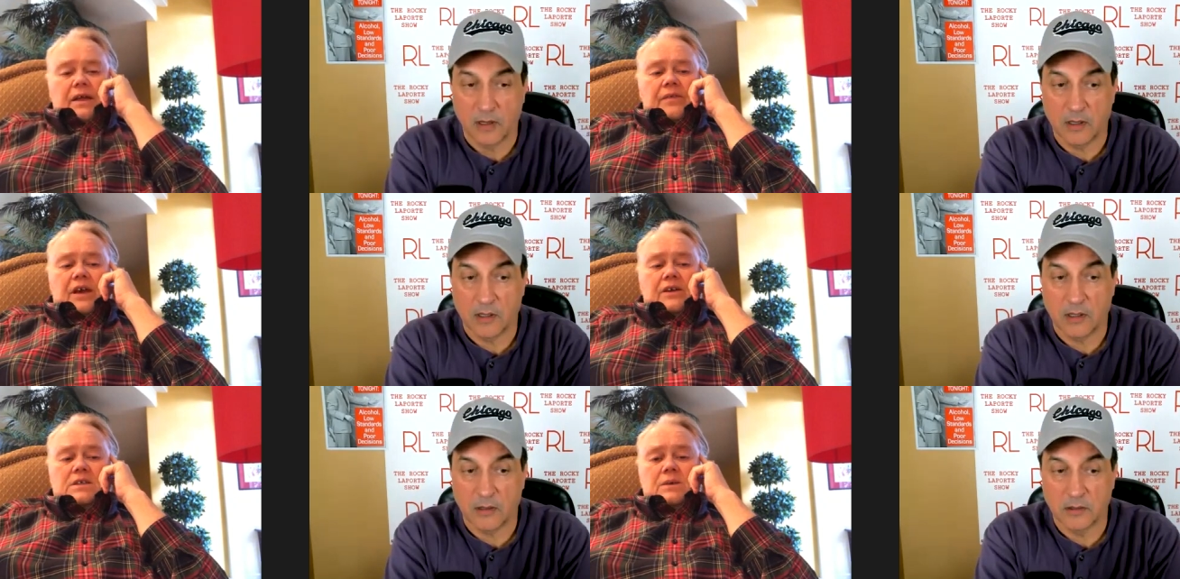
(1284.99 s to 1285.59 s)
Speaker 1: and
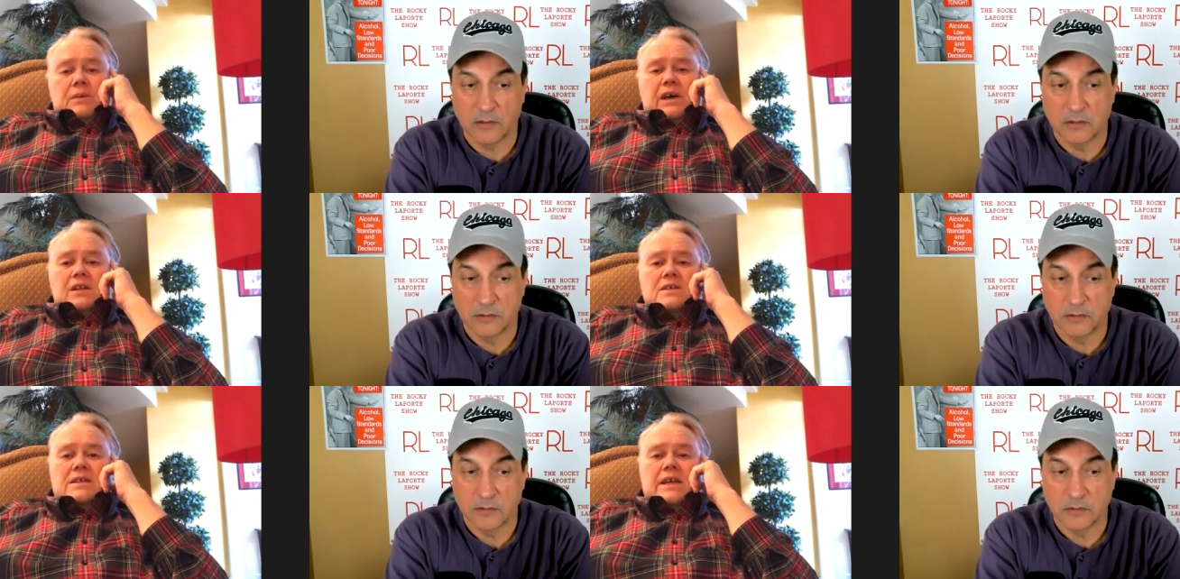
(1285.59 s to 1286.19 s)
there's a
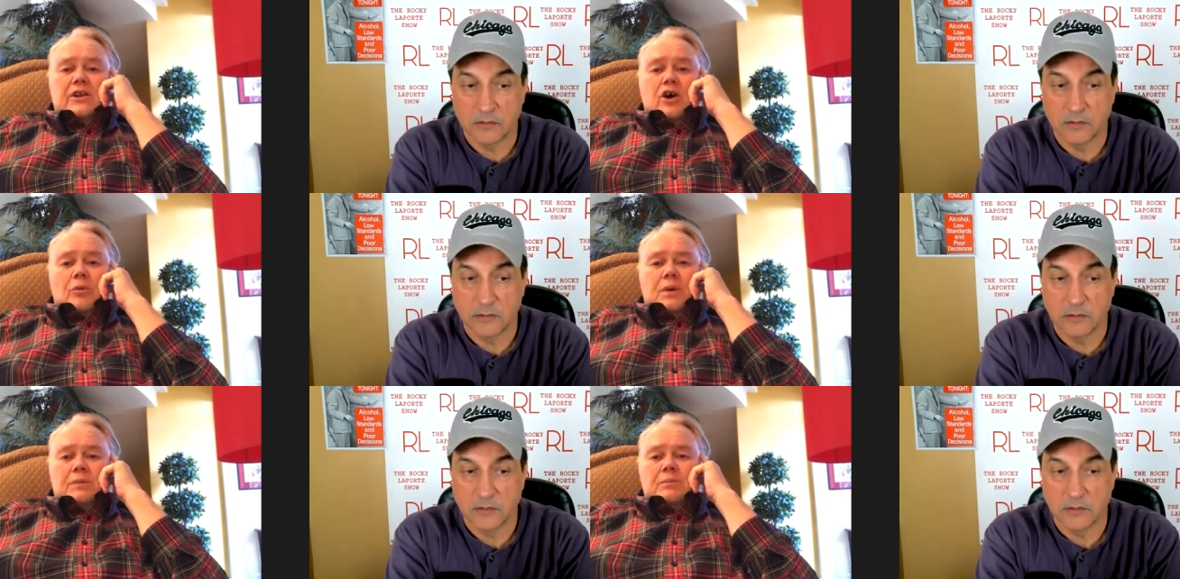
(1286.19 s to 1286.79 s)
middle seat
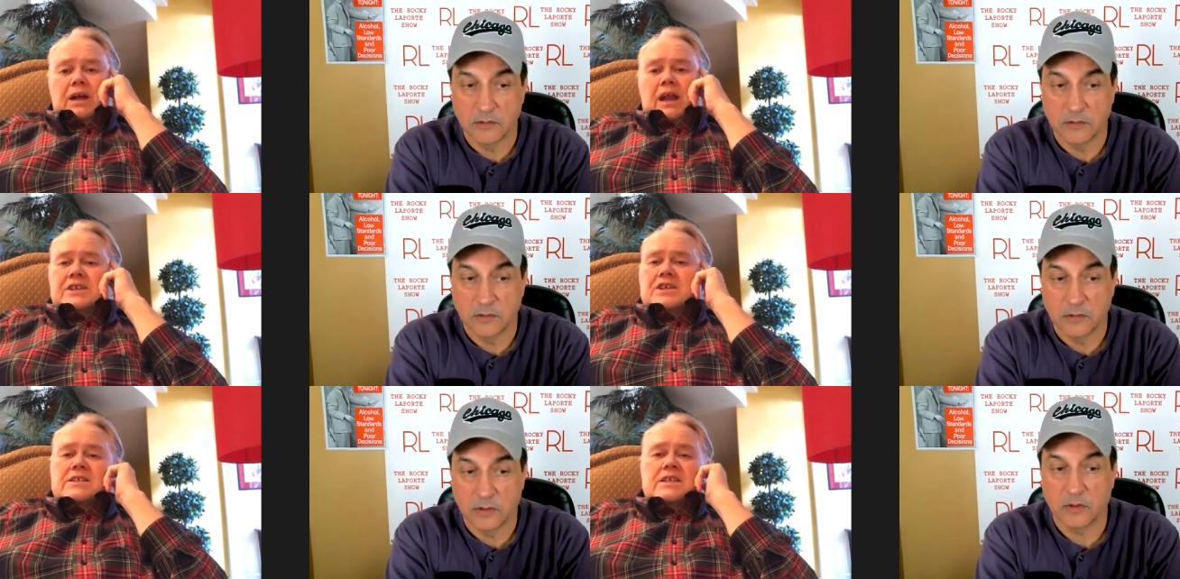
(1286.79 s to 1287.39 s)
open. But I
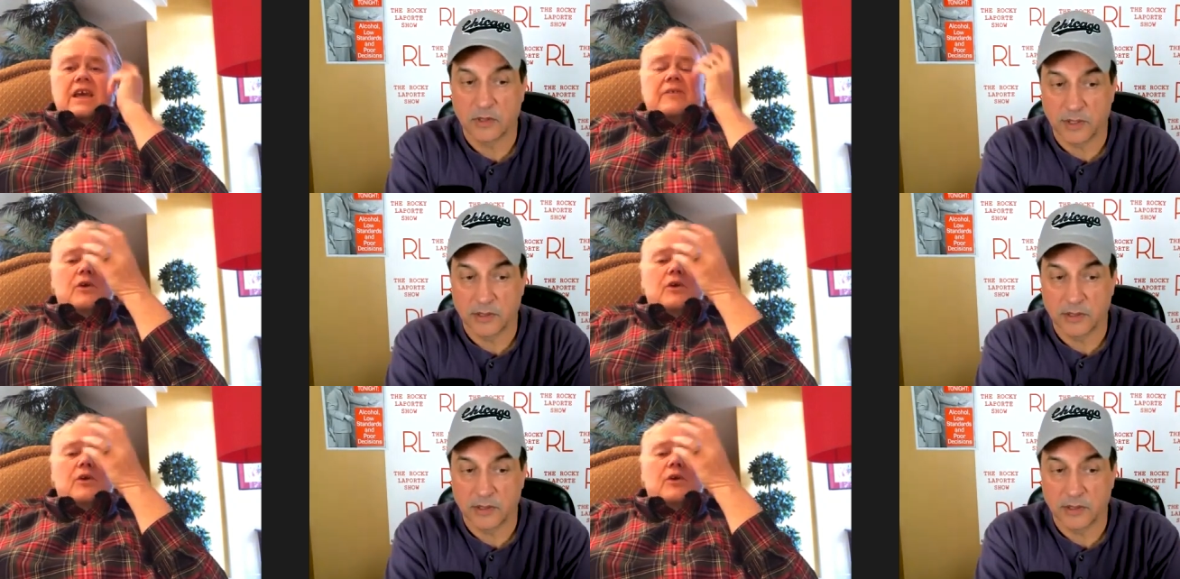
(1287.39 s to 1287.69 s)
just think okay.